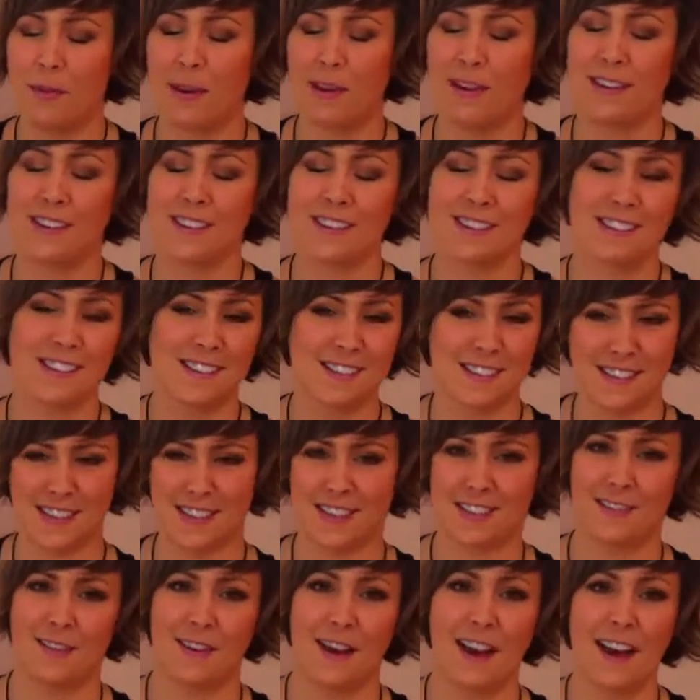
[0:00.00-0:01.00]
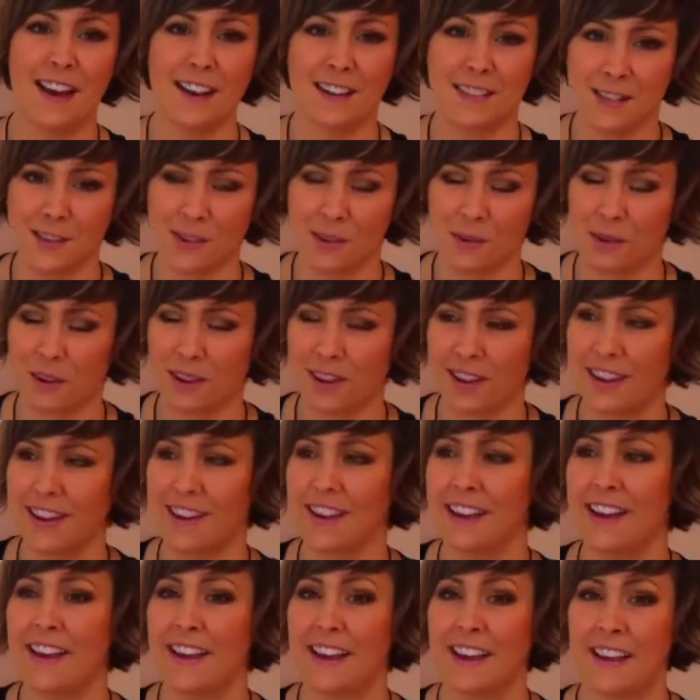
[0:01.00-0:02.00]
tell parents to stick their hand in the
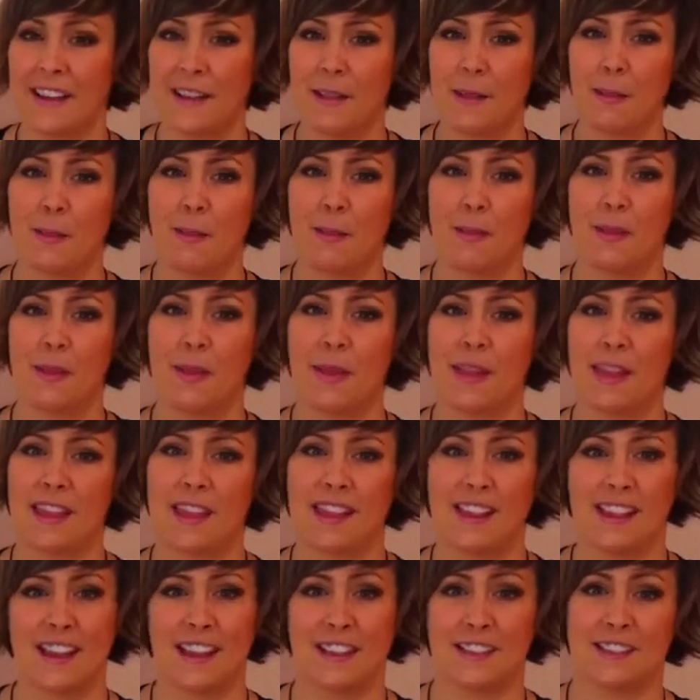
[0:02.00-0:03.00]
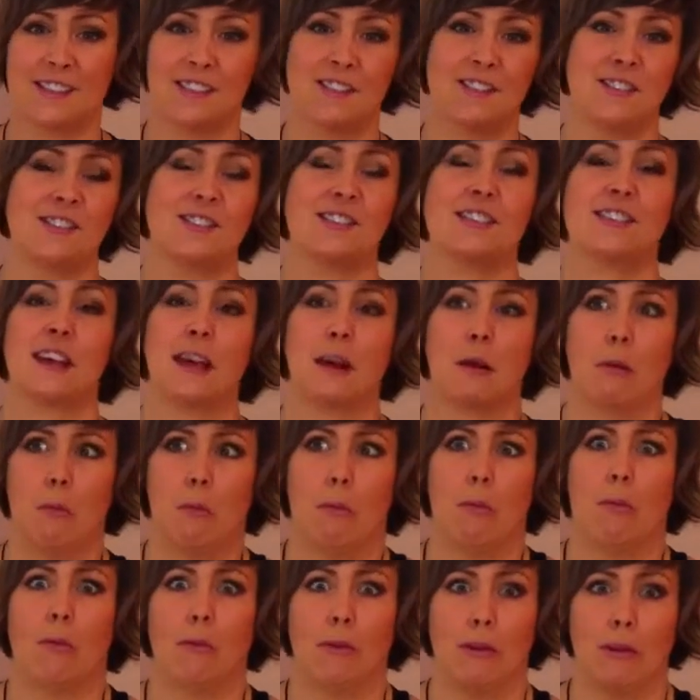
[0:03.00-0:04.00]
toilet, it's just like,
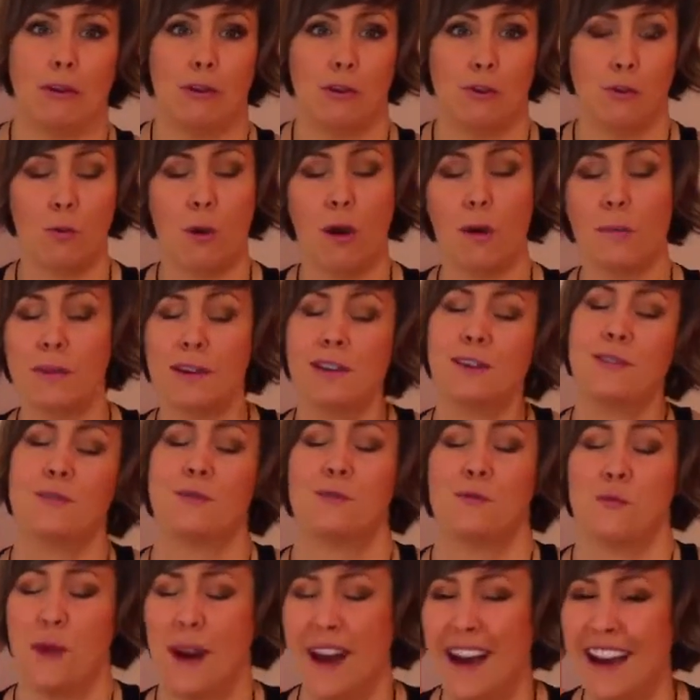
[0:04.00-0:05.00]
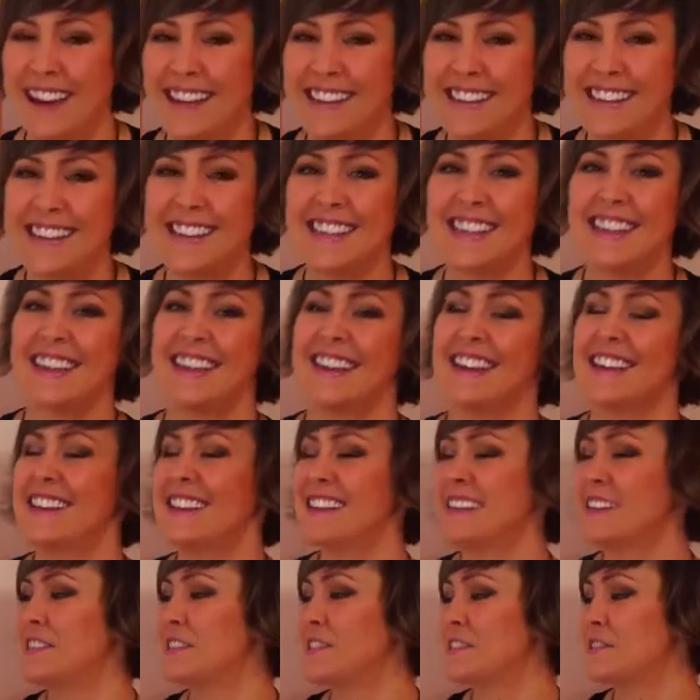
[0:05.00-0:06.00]
you want me to do what?
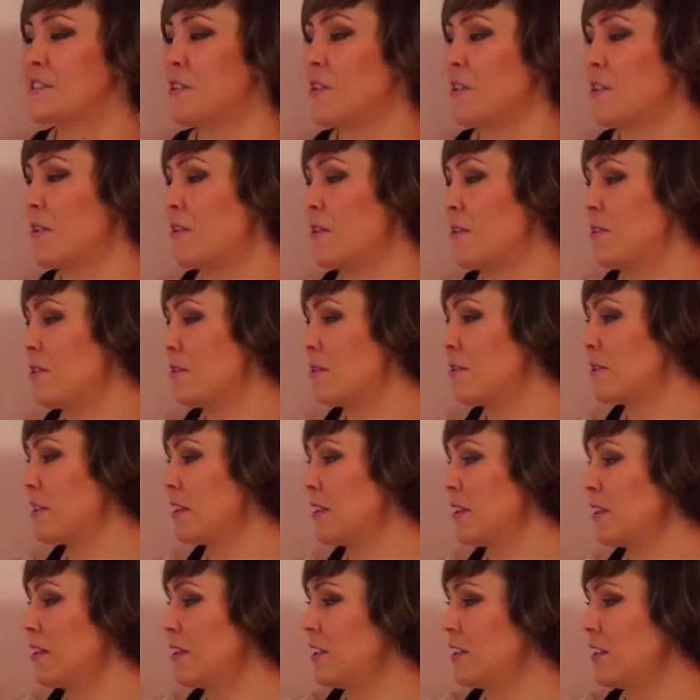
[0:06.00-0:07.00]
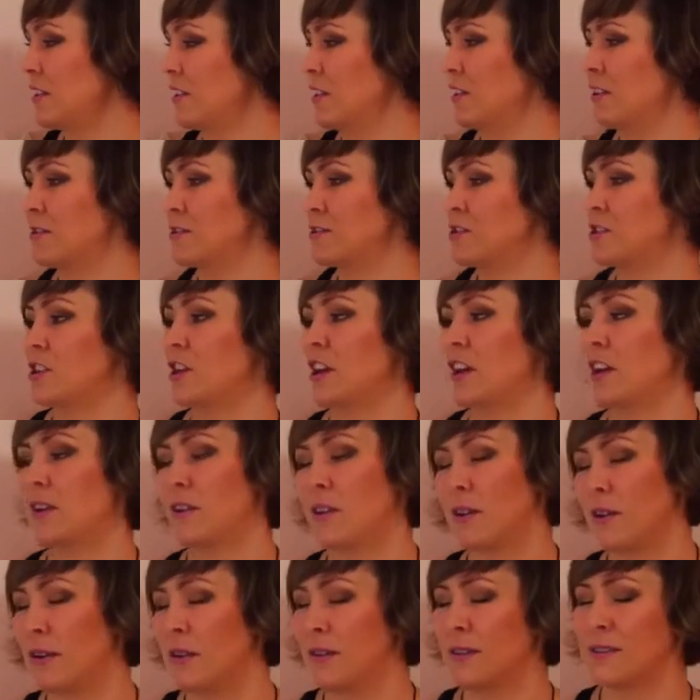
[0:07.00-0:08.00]
So you know, she
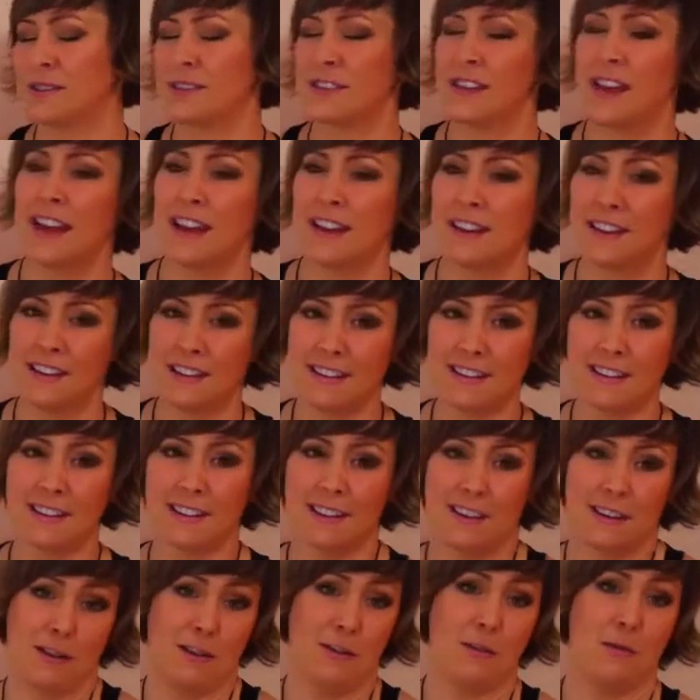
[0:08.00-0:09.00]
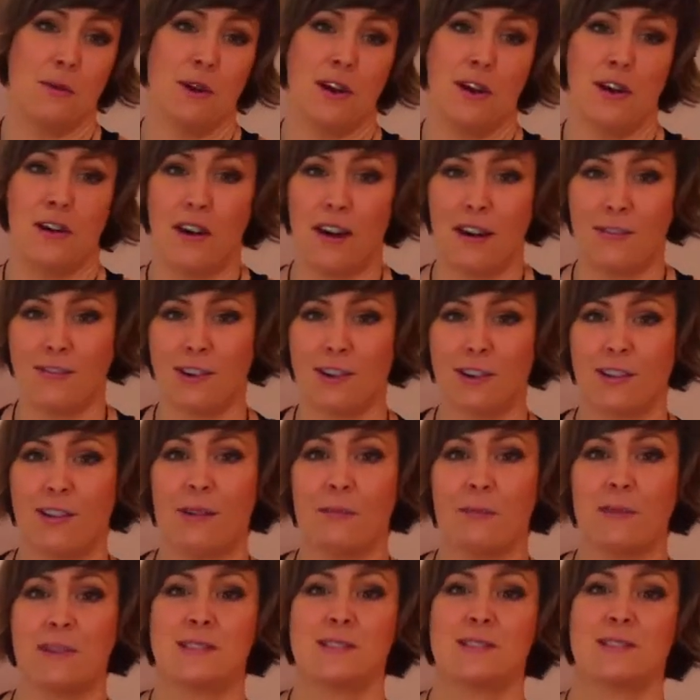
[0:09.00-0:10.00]
kind of said, you know, we all have our
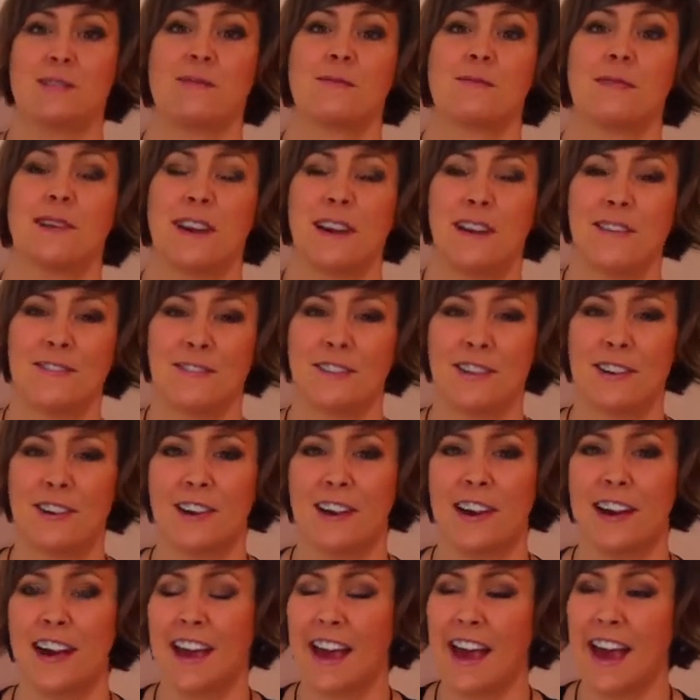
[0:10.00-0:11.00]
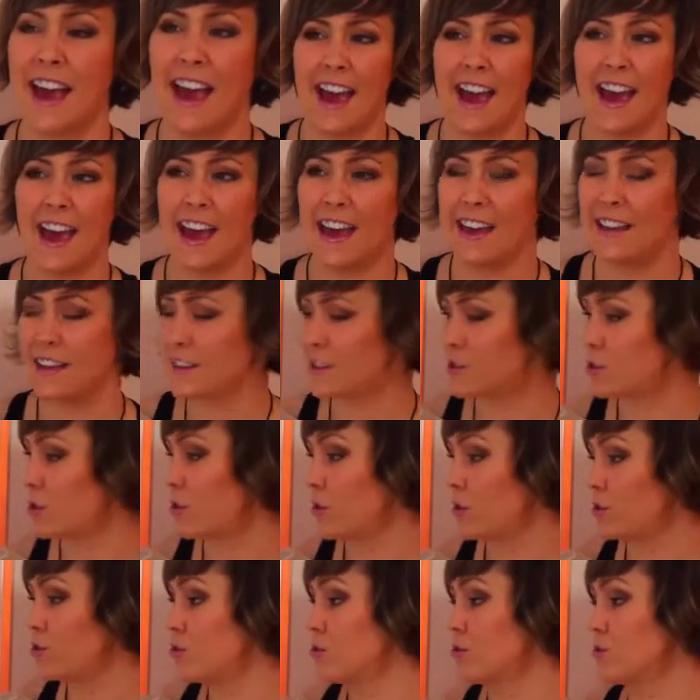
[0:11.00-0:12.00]
limits or whatever, and that's
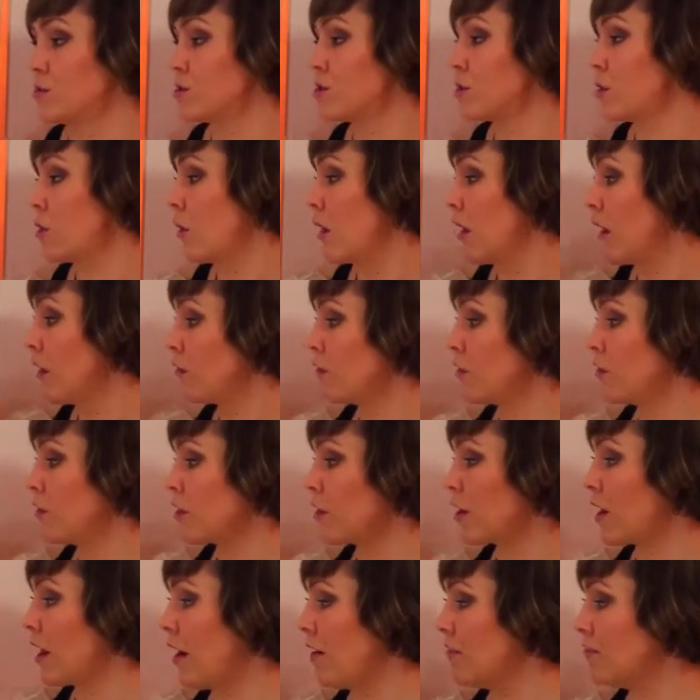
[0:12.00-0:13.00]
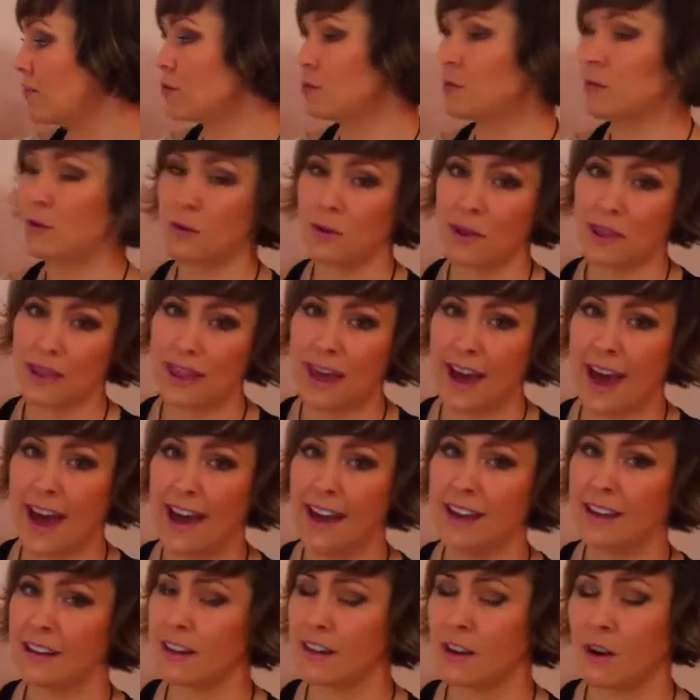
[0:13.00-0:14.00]
totally true. So if you're comfortable with
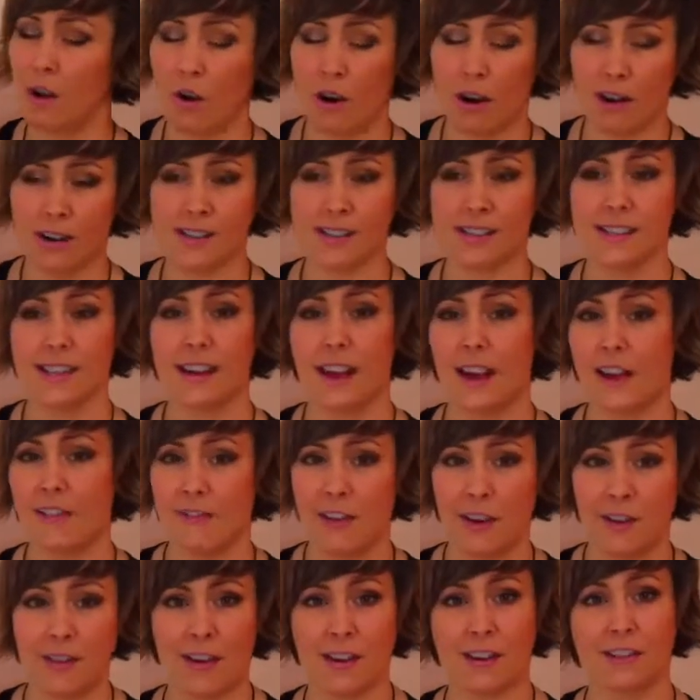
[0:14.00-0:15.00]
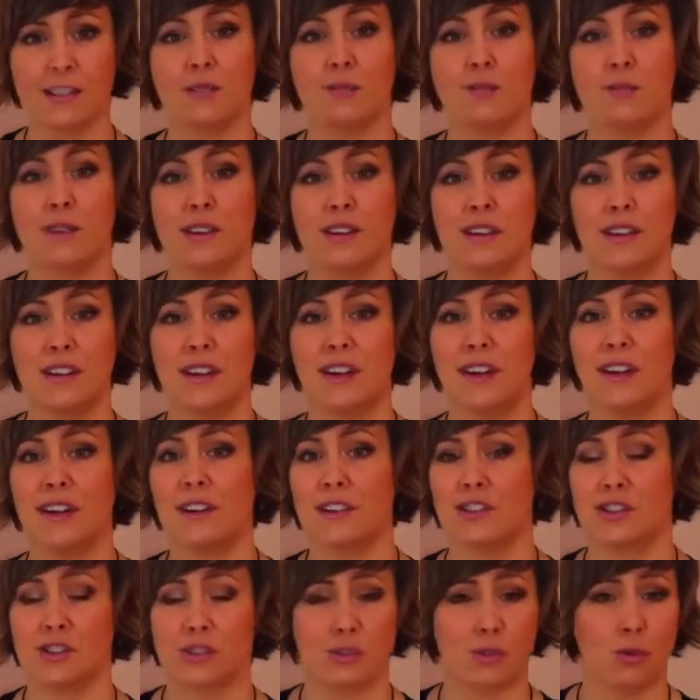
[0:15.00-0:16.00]
that, then honestly, I found that to be
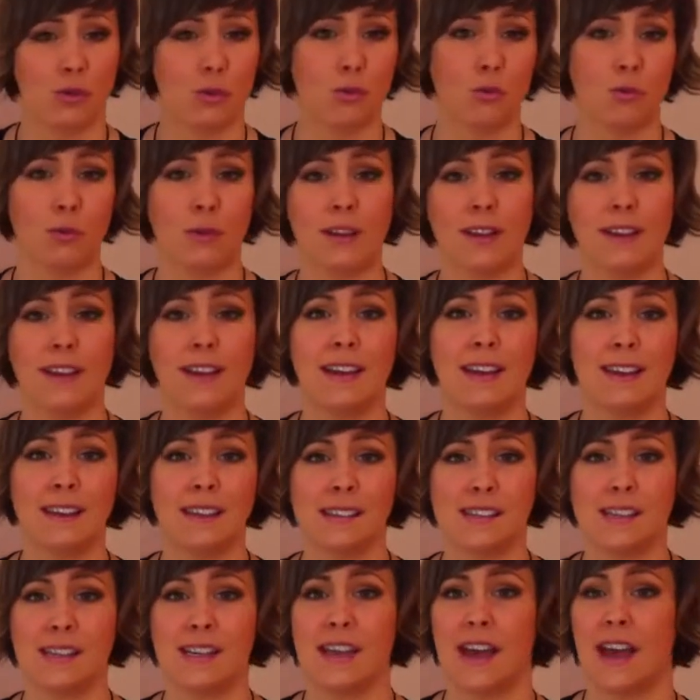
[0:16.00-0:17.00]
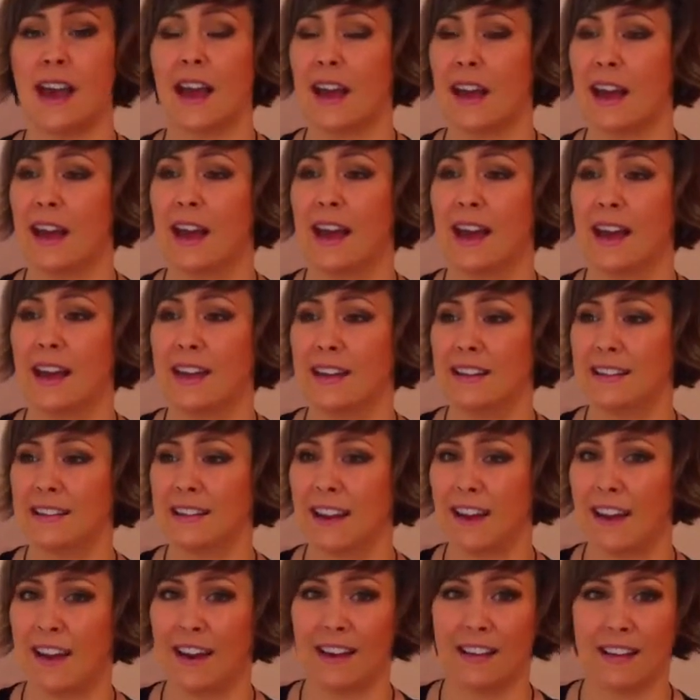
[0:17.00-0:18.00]
just really easy
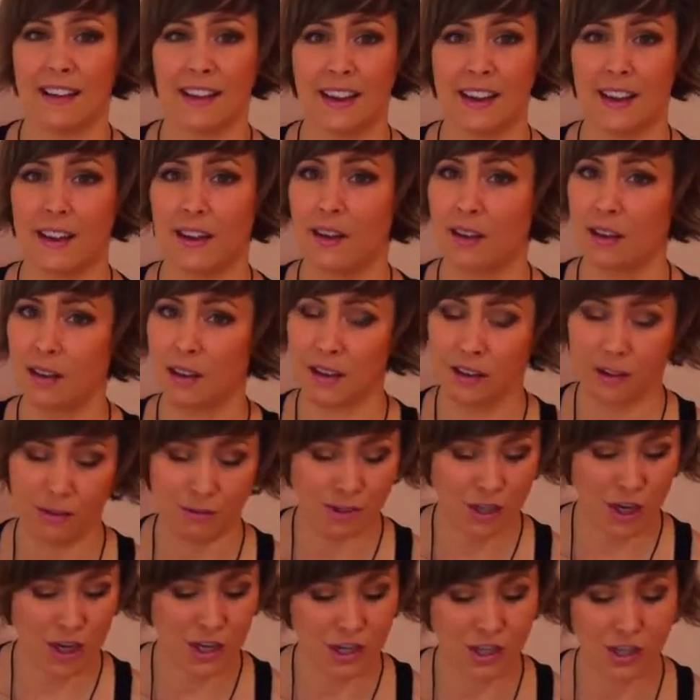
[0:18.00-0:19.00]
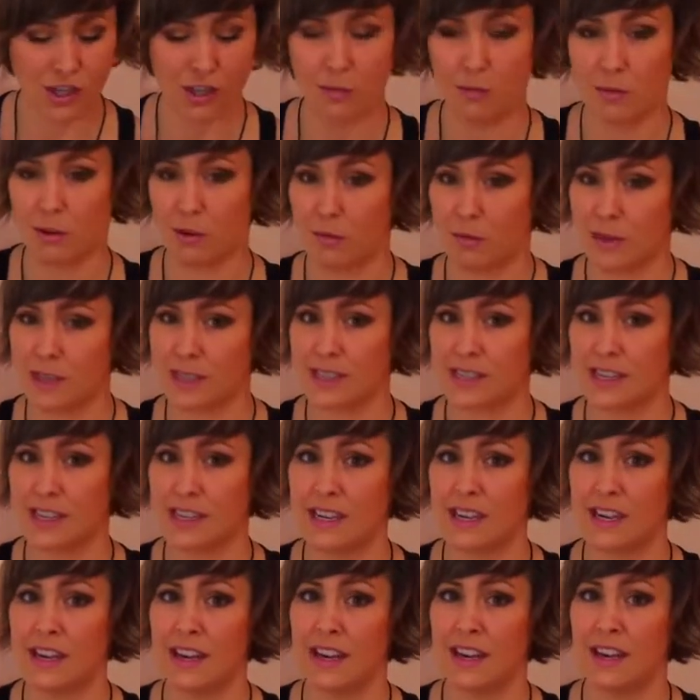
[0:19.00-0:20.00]
and uh, like you're changing them, you're
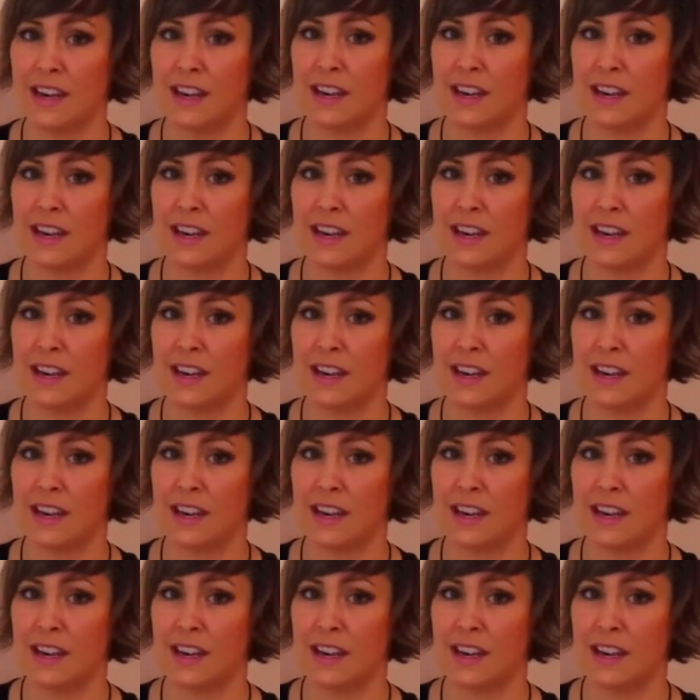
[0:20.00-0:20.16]
busy.